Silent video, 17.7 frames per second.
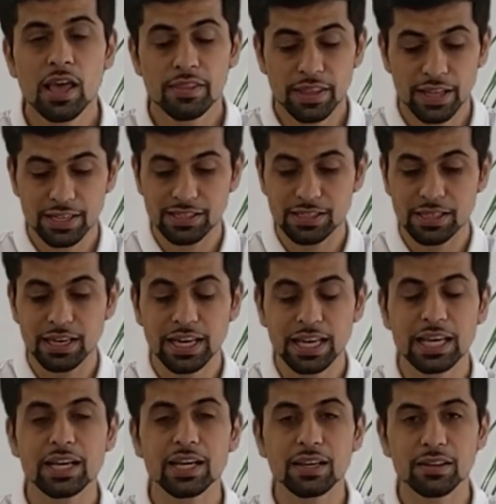that is a
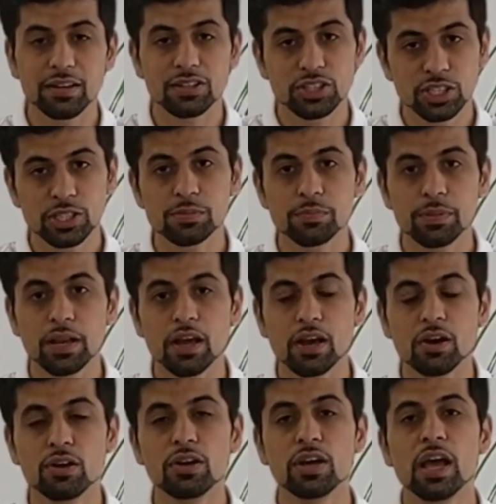link just
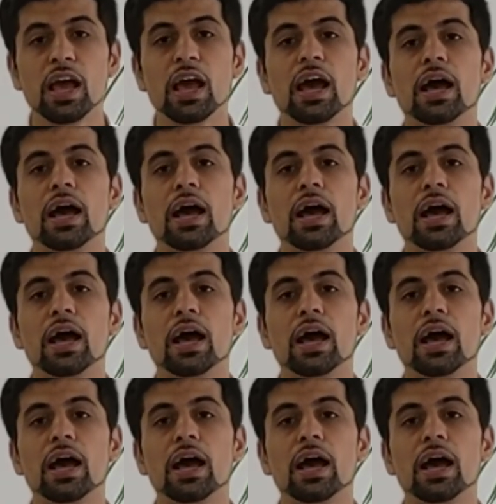below.